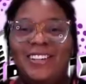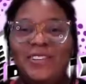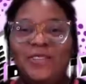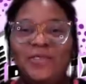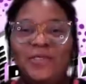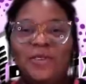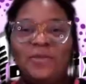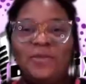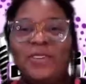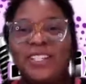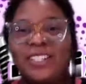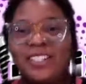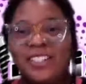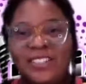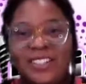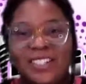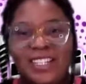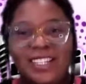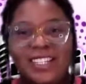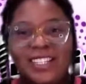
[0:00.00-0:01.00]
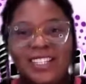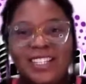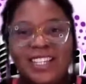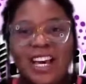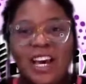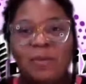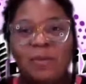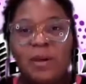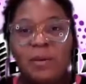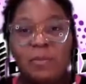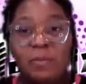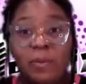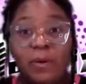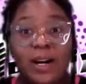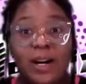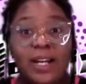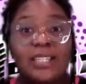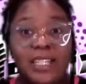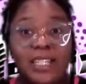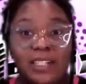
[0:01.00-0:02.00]
for me to just be
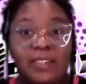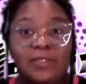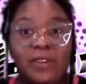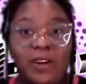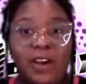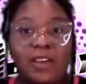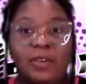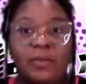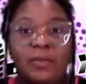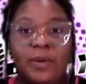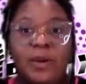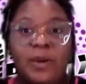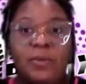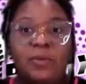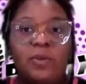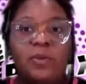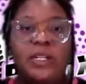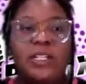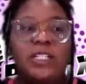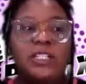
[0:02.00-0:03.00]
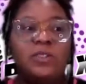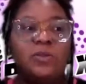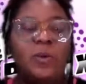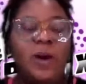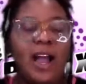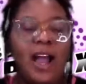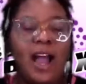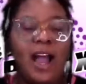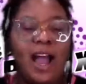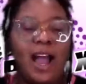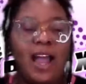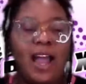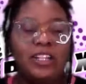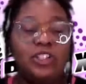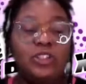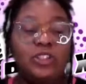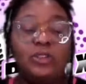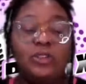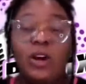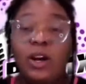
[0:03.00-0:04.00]
present for other people, which is why I
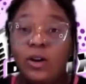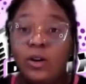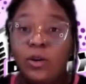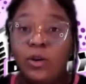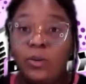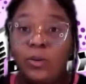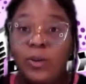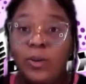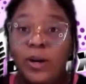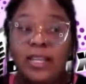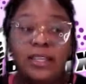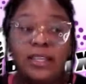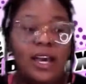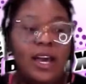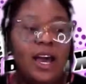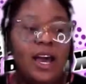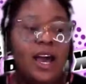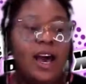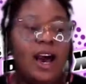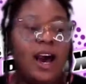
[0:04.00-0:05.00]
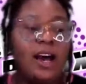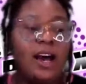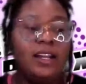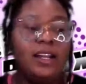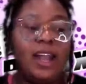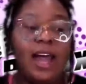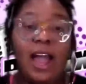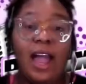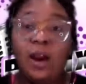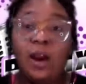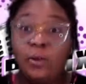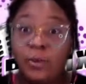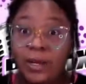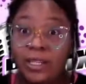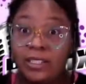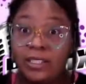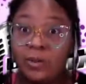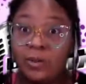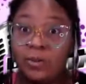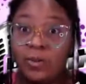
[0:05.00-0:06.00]
struggle with
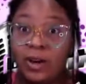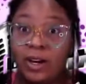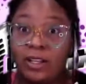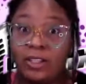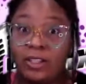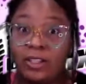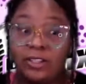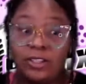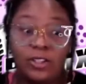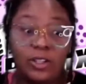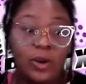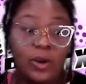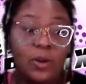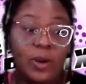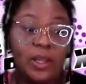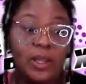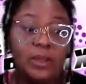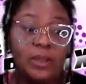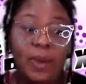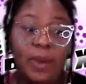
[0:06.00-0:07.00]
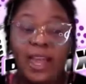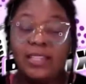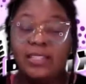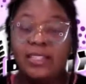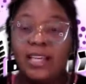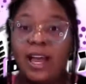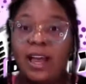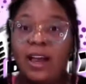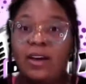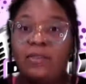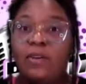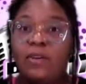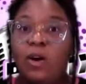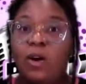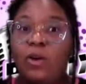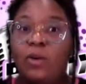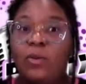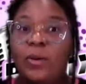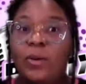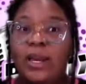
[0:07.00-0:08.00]
allowing someone. So in the past, I've
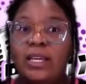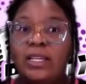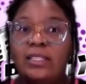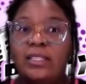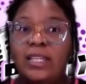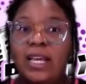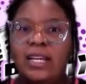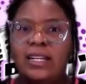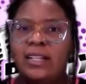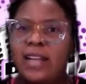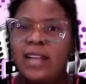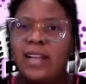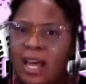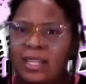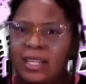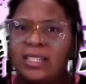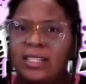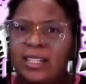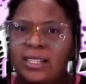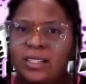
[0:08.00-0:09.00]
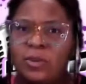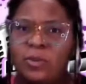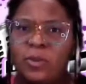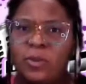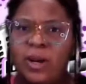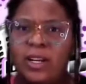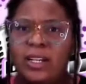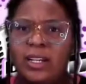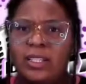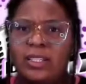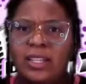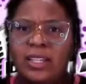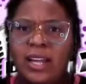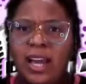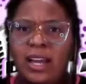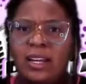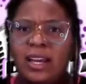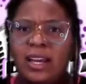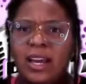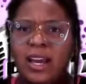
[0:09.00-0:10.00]
always acknowledged that someone is
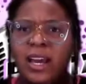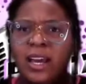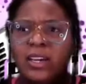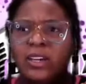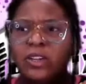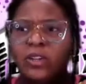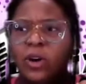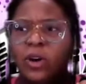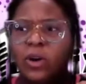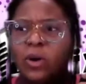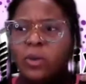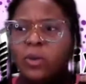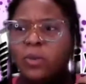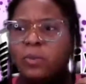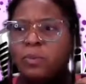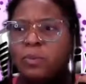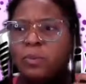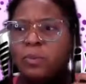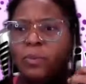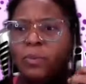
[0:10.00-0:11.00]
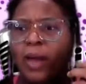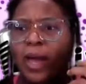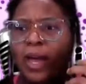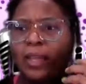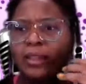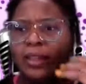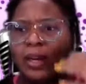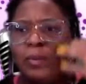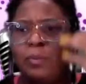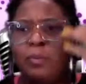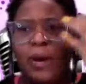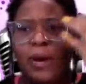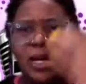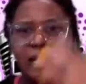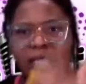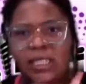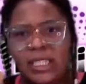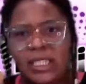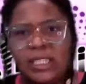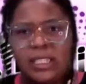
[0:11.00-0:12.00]
not, their
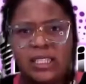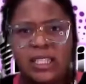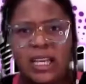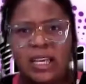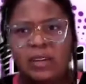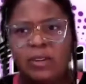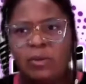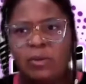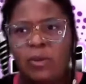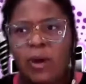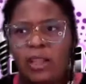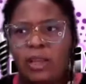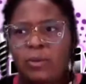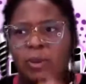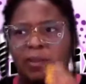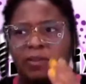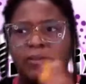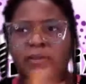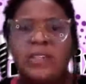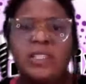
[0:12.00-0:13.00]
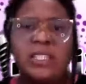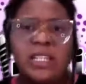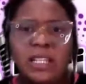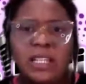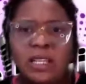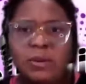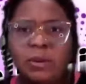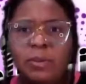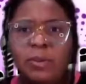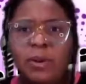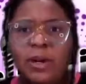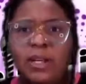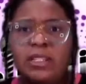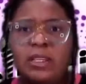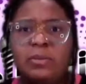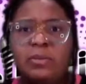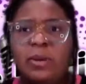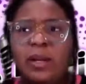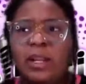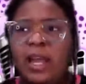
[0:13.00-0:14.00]
presence, like while they may physically be
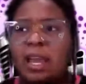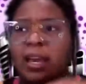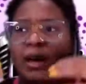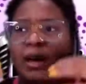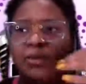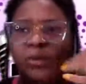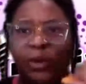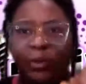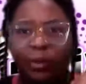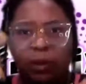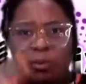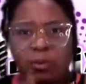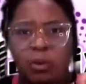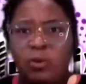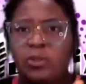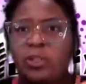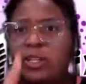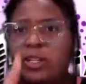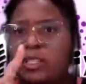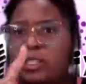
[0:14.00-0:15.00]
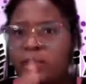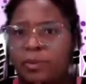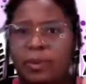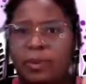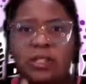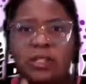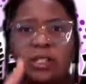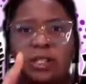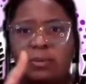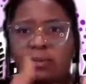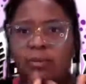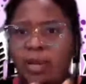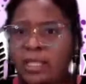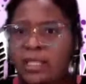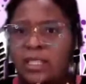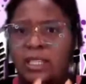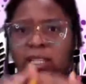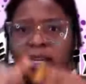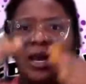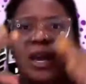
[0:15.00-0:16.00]
present, but like I'm talking emotionally, spiritually,
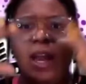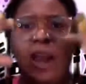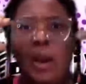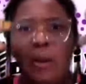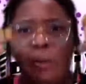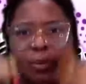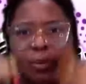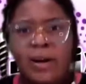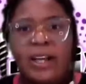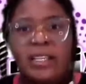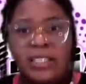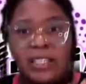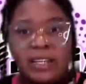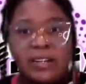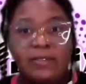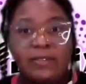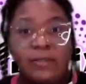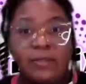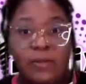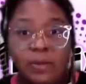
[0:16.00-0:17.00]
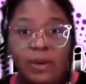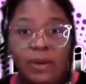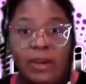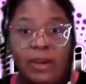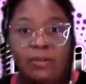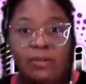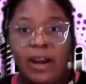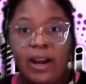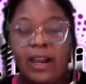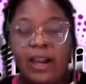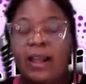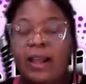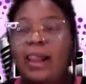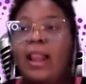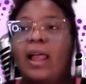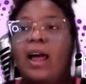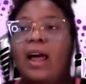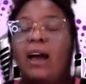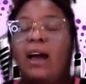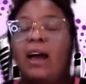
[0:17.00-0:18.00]
mentally present for me, right?
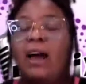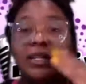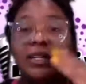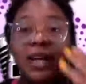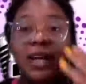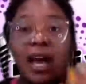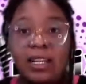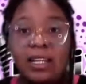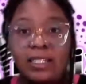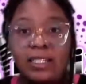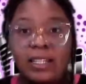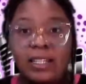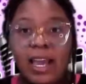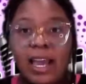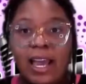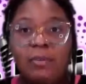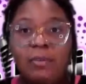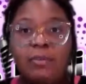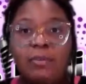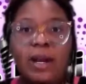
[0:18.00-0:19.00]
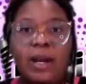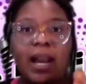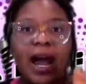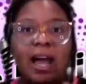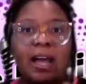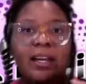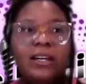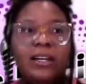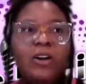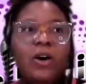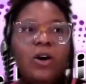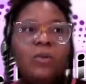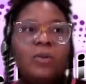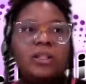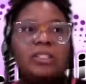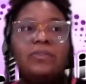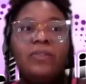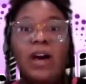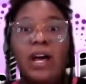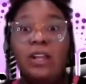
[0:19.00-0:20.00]
I've acknowledged that, but I didn't
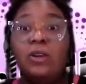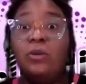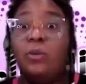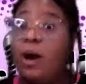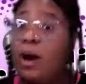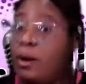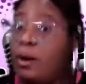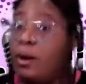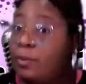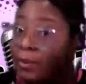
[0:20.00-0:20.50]
always follow up,